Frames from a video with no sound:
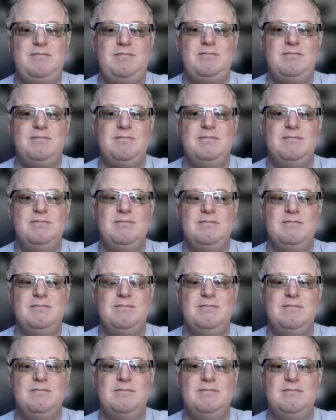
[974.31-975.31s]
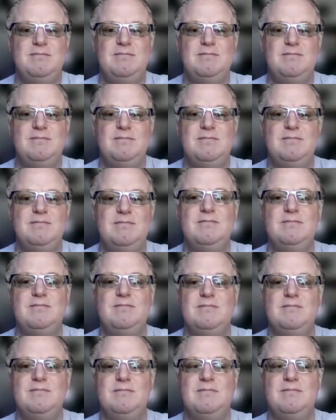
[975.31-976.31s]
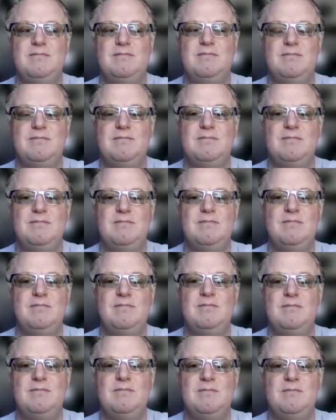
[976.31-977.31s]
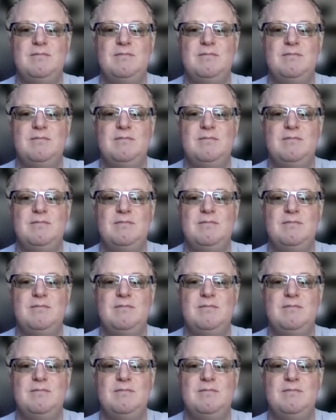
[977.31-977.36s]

This person isn't speaking.